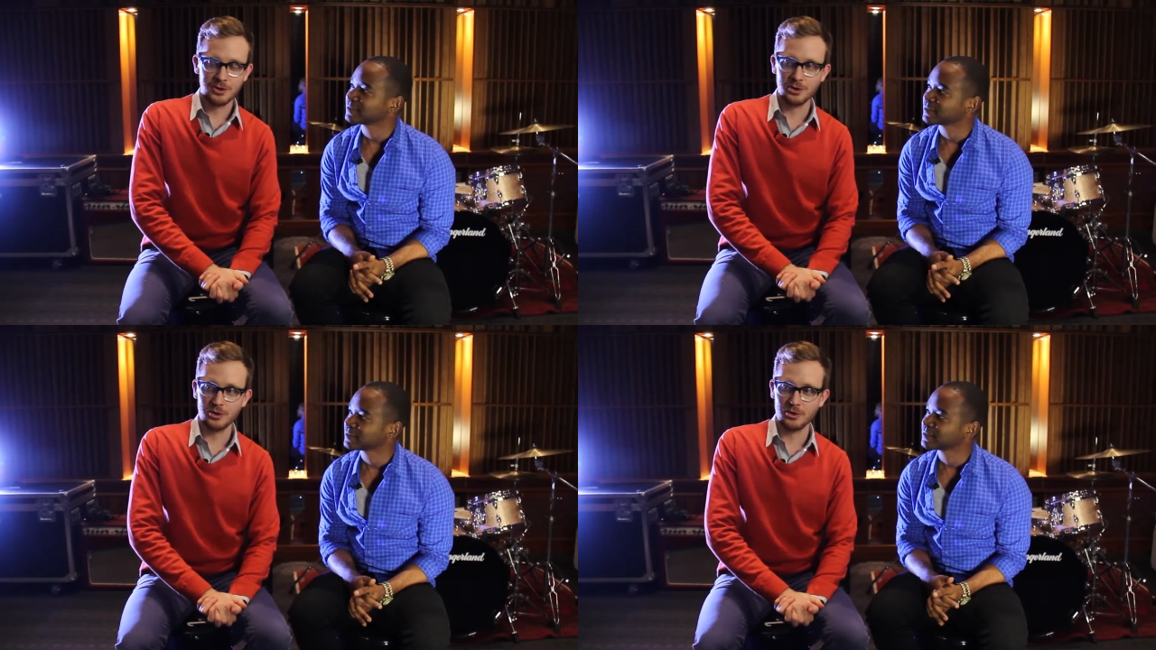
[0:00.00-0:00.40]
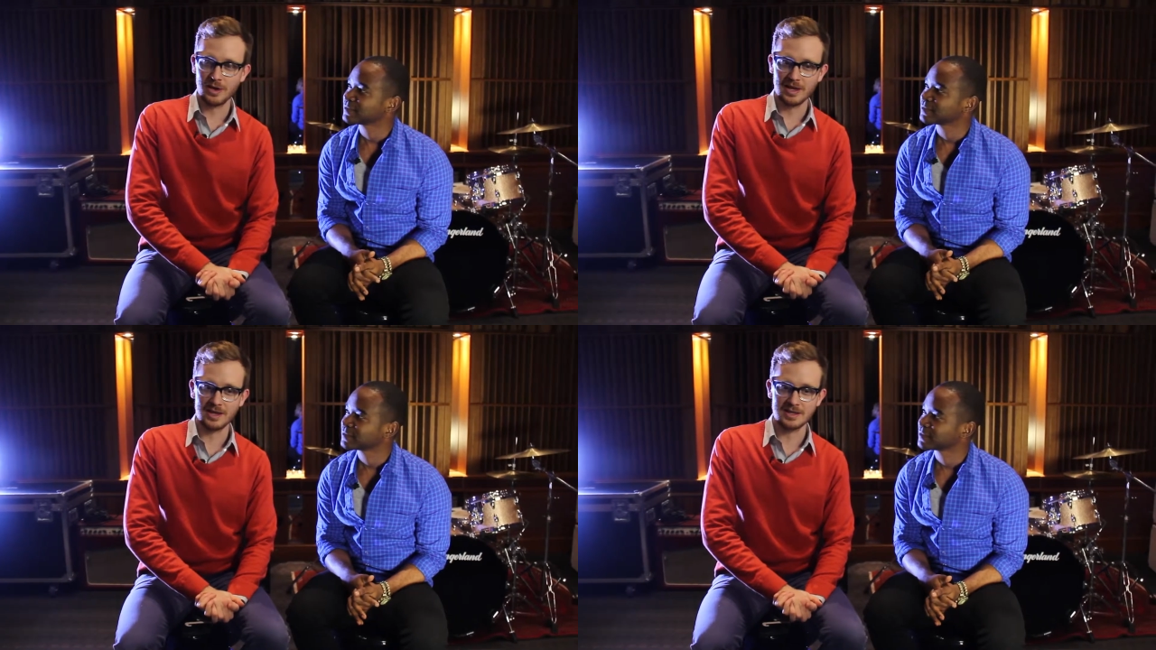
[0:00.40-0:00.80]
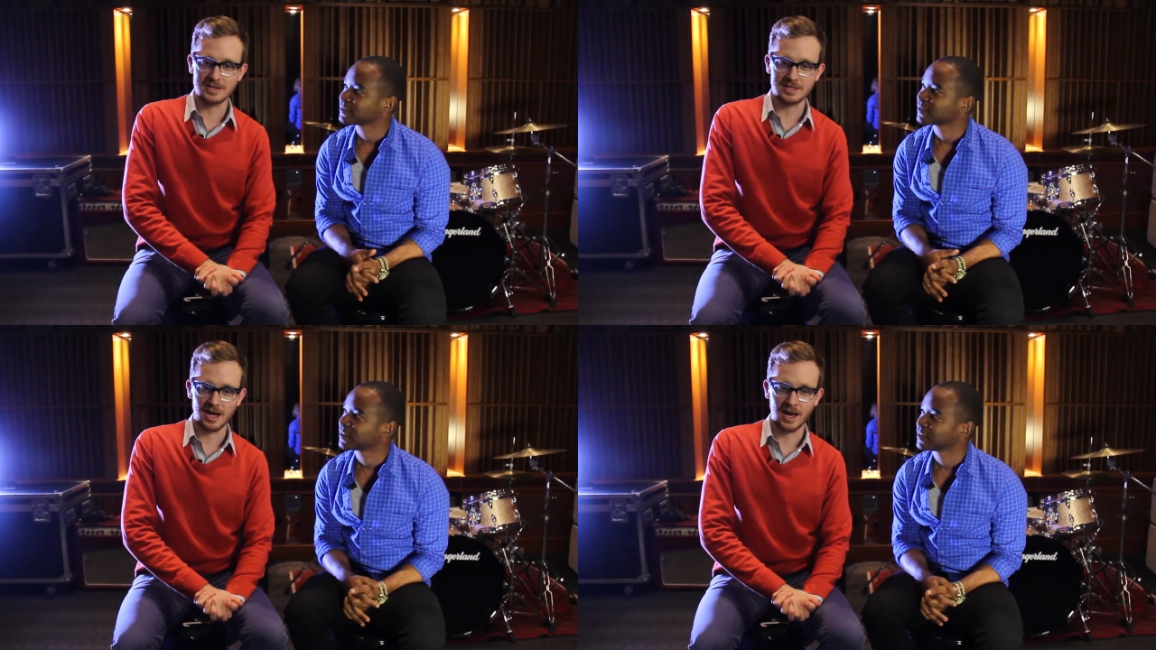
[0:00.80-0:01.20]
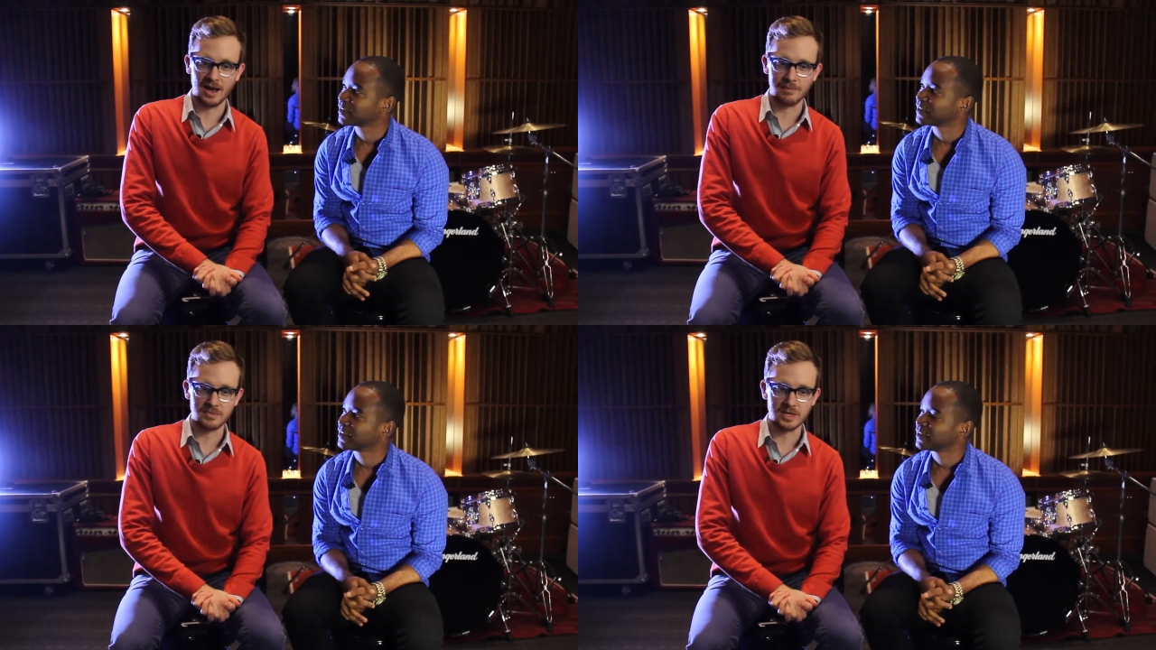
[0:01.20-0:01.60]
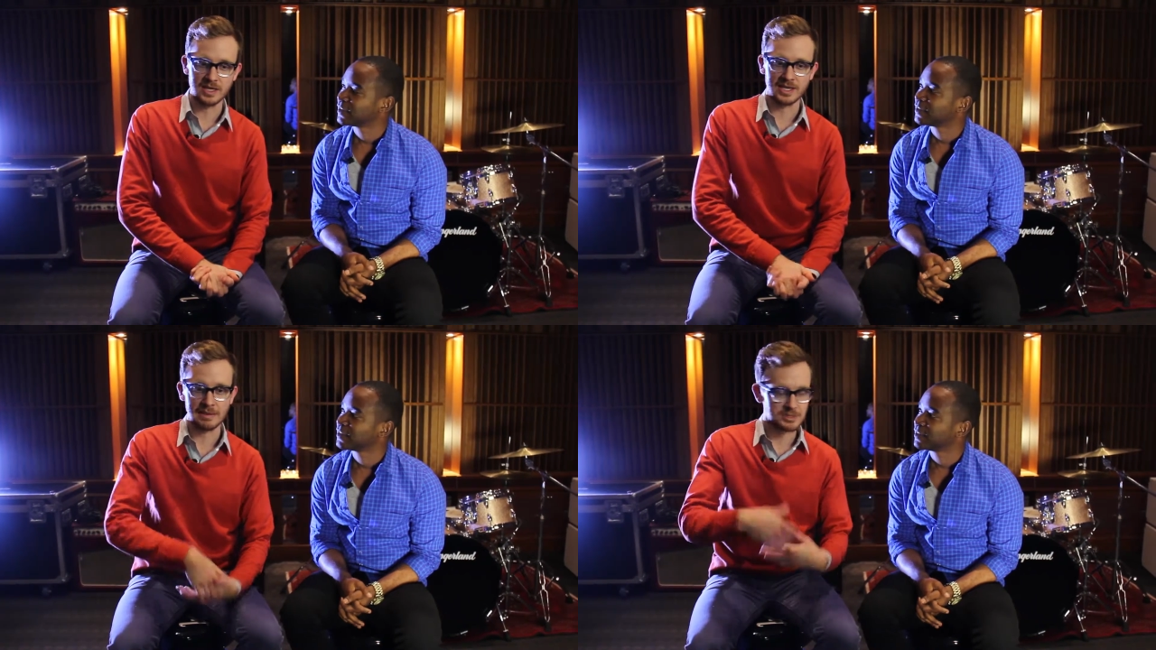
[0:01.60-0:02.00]
Speaker 1: who is um,
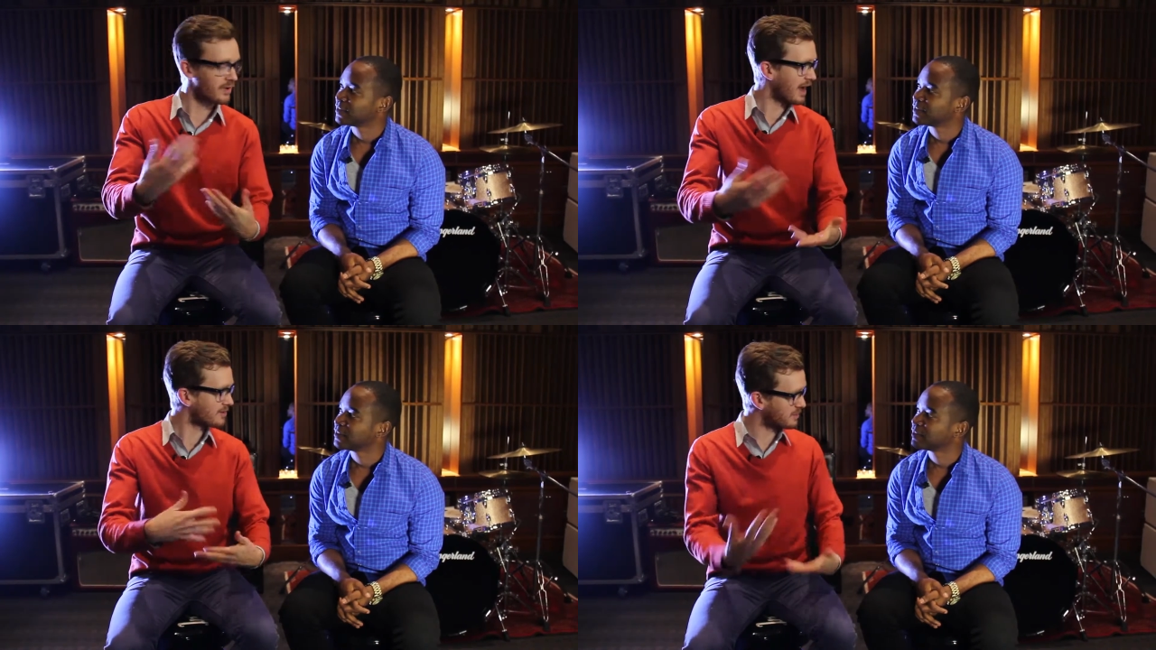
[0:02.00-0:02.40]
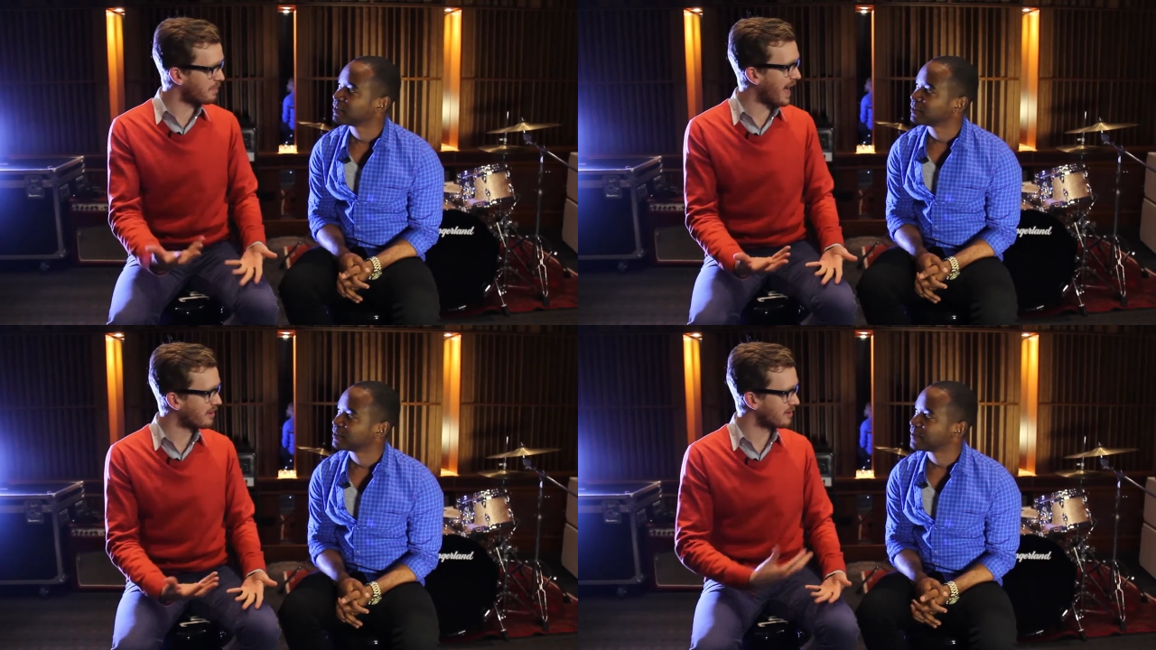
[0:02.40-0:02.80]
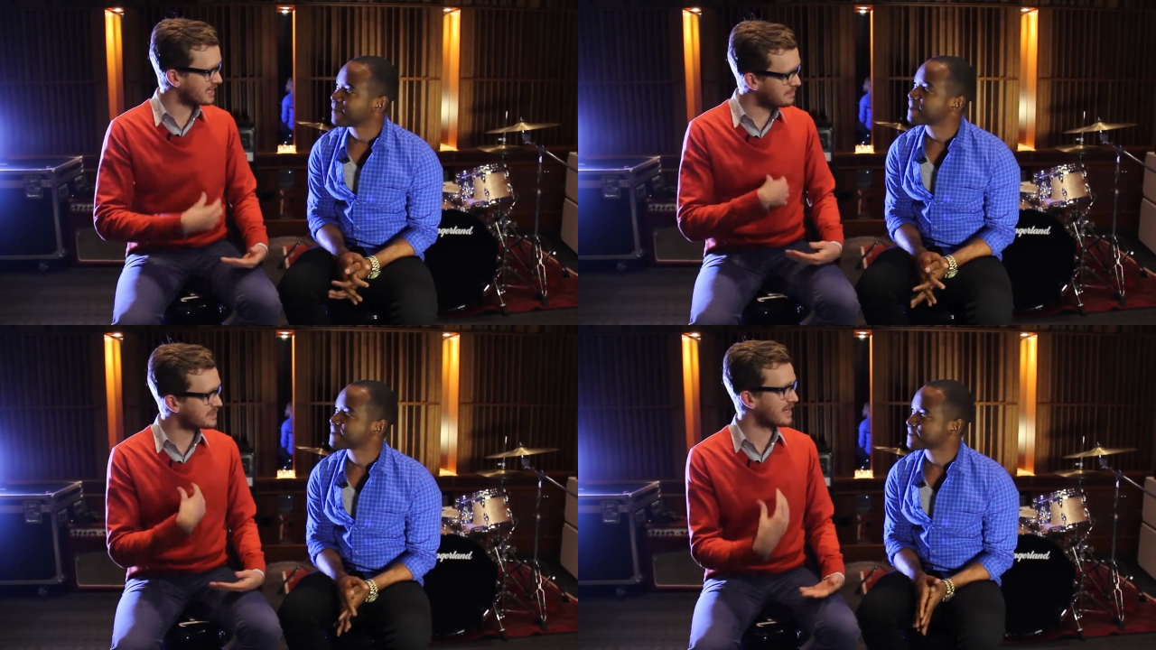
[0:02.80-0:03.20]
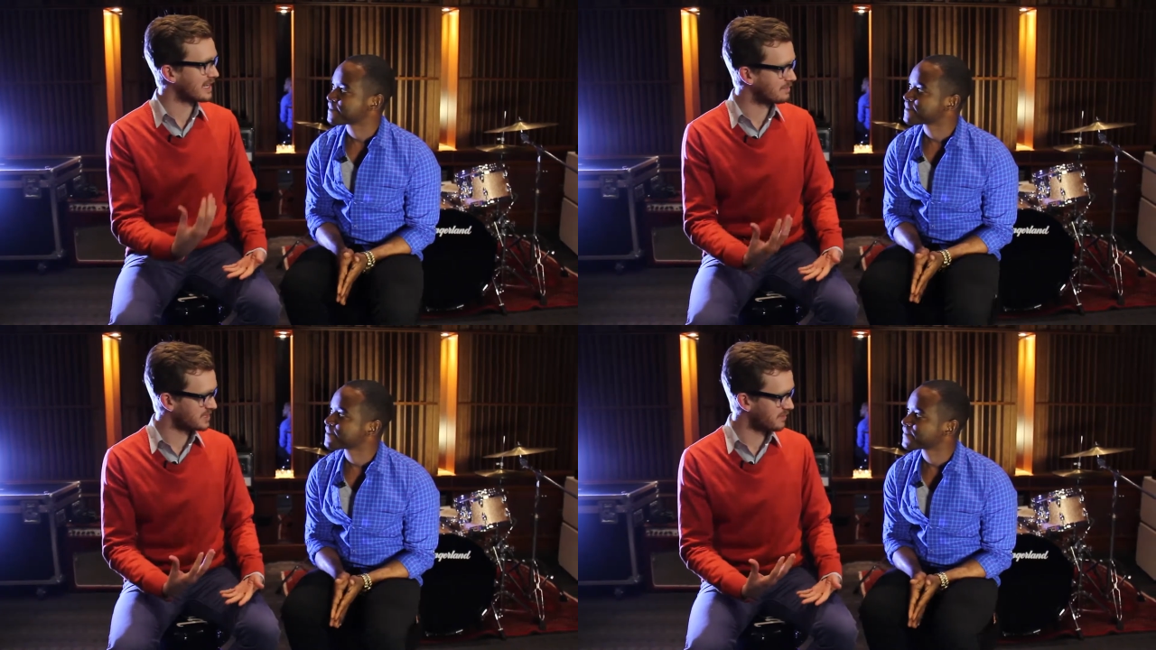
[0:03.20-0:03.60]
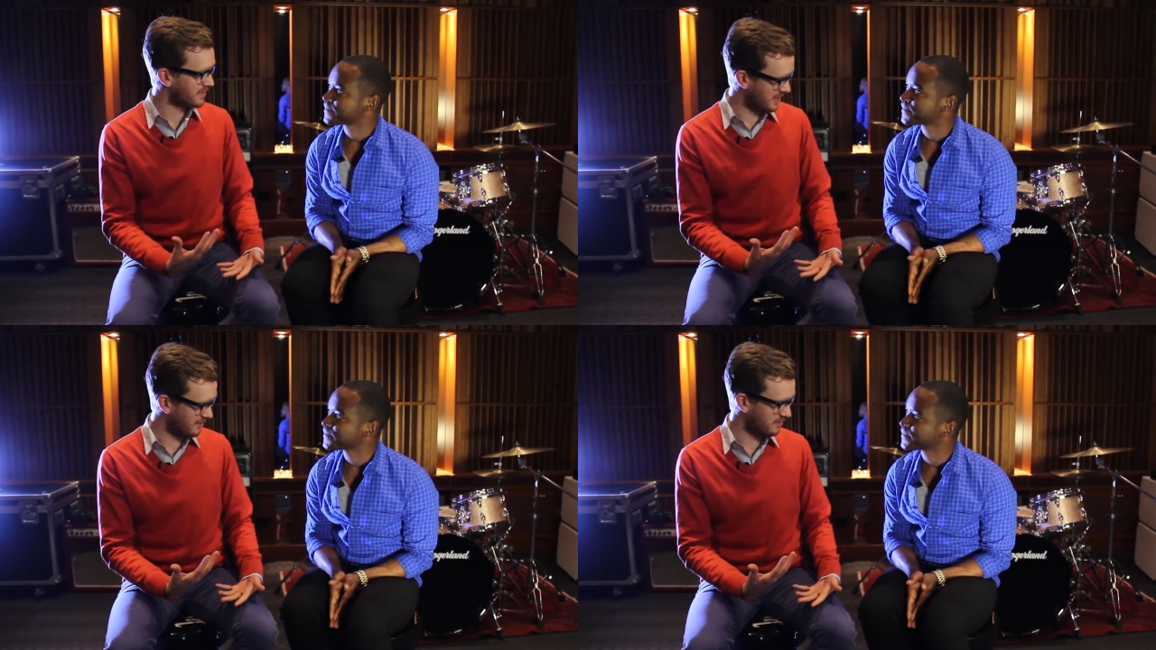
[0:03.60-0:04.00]
he keeps going out into battle and keeps getting
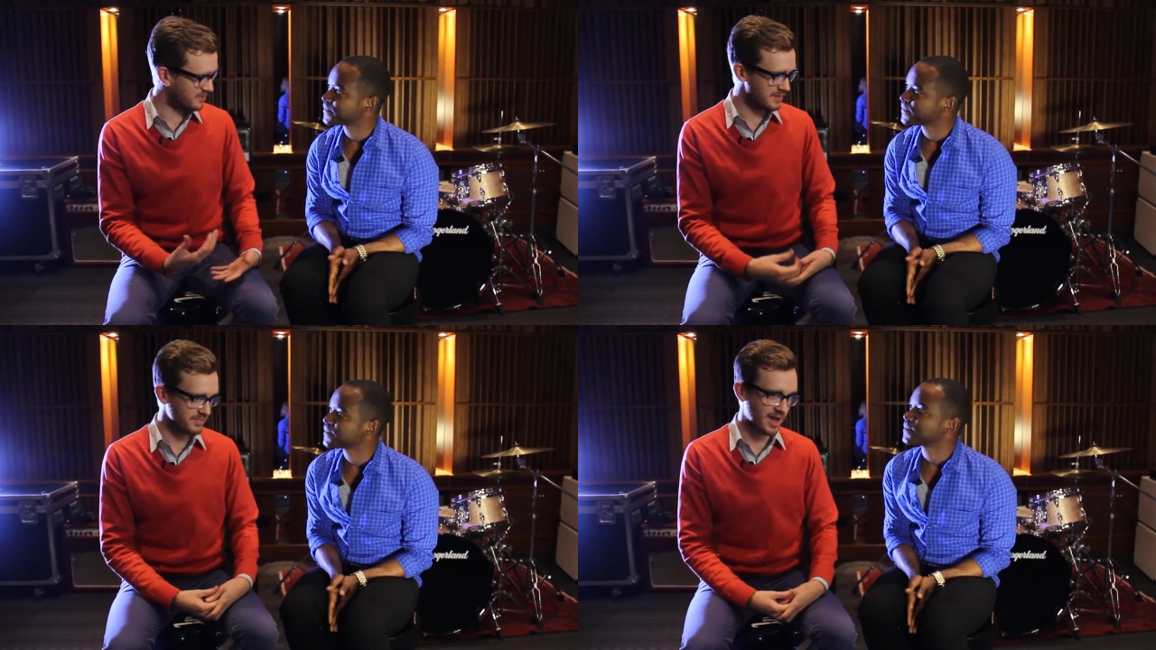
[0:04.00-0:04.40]
himself killed.